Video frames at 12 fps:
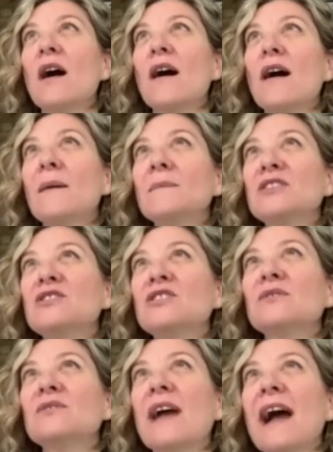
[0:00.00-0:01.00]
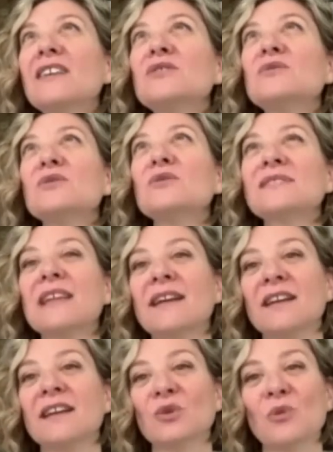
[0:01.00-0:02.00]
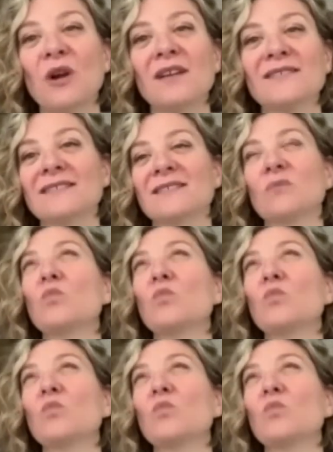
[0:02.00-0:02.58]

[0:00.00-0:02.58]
How do you use that in your process,